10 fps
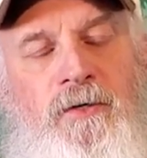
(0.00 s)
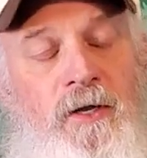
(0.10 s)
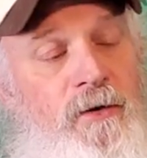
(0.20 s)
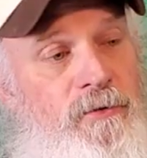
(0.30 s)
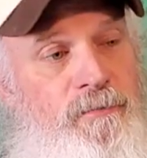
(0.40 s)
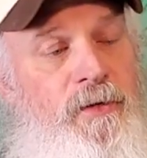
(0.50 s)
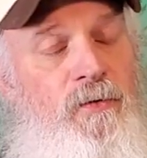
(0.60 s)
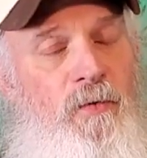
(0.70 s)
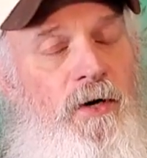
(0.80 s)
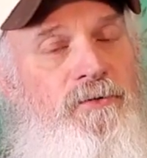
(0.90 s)
I know it's been a
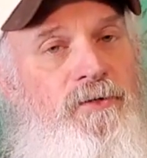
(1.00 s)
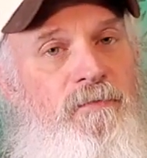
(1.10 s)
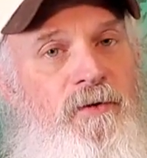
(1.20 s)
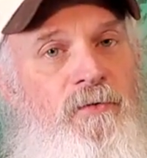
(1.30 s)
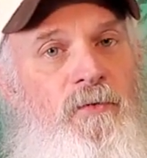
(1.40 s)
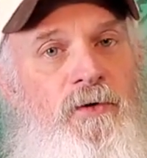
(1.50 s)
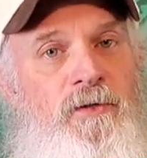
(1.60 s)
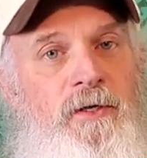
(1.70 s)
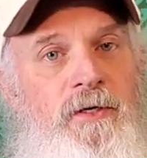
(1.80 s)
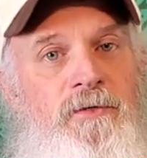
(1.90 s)
while since I've done one of
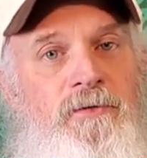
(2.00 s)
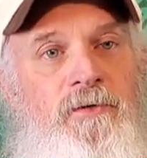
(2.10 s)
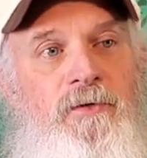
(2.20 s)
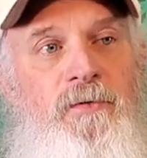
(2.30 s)
these.